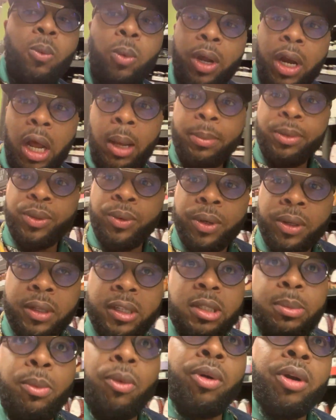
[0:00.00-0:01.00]
what I'm doing
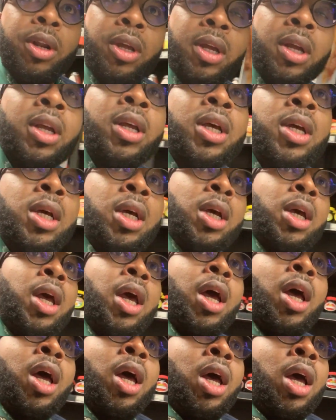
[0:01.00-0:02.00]
this morning.
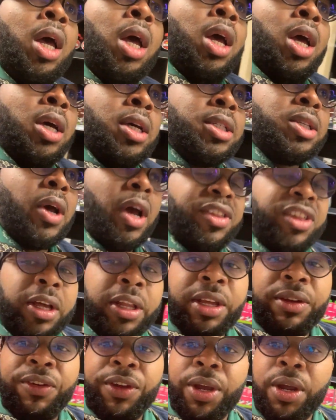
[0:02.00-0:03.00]
So after I
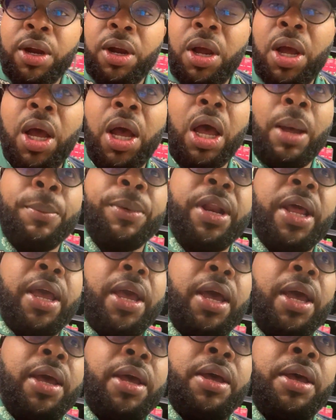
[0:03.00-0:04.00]
leave here, I'm gonna
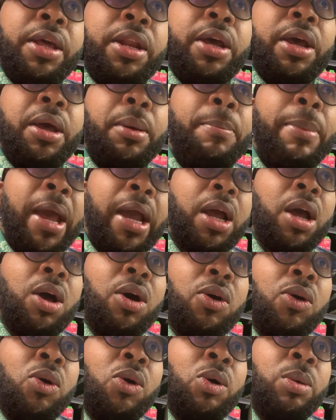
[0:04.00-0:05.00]
head back
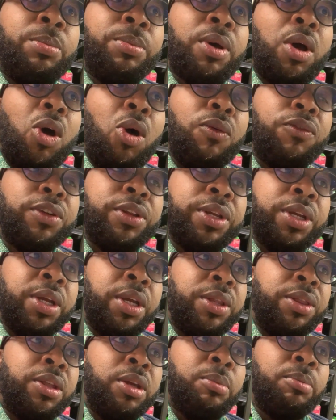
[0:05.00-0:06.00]
home. Hopefully
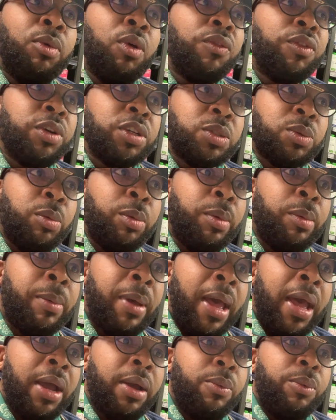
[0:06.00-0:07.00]
the movers will be
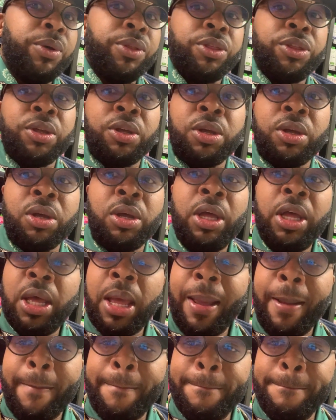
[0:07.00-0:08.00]
back with the
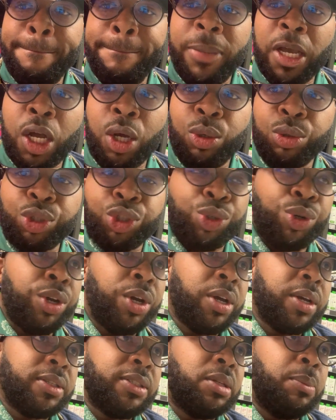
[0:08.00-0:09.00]
big old
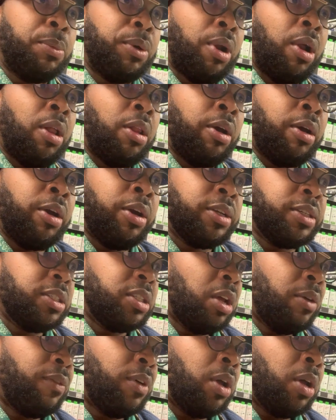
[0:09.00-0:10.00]
truck to put all our
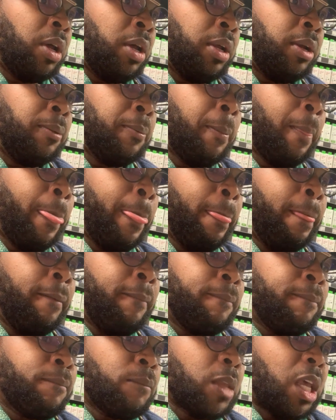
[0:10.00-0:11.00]
stuff on.
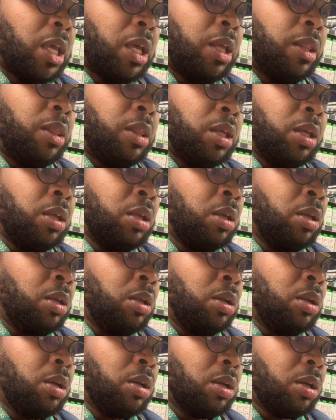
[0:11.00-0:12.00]
And
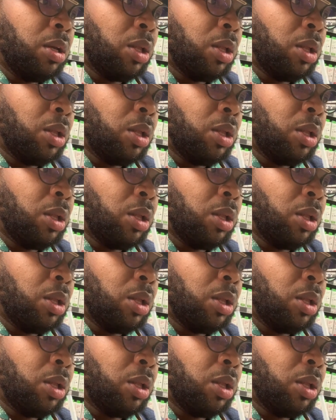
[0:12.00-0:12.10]
then